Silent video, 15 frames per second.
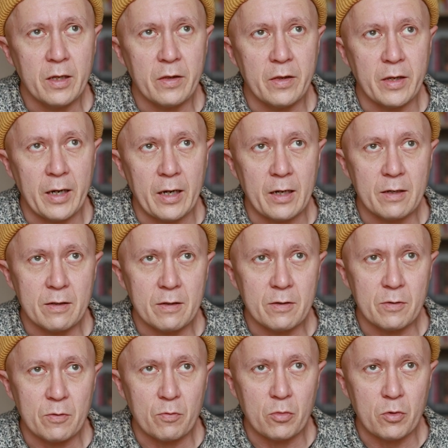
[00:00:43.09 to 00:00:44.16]
that
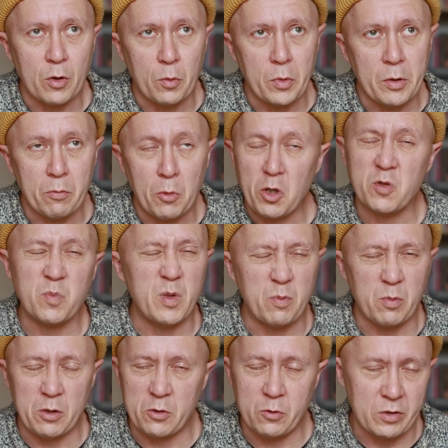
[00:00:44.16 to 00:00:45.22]
probably most
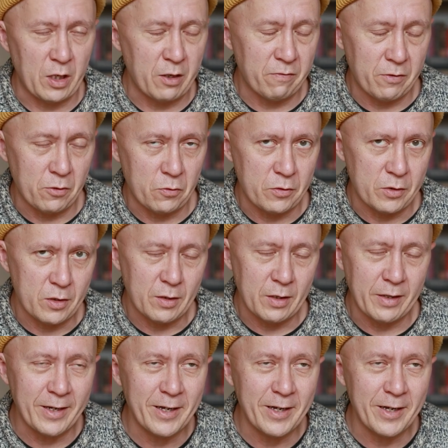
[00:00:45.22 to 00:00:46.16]
people use iPhones,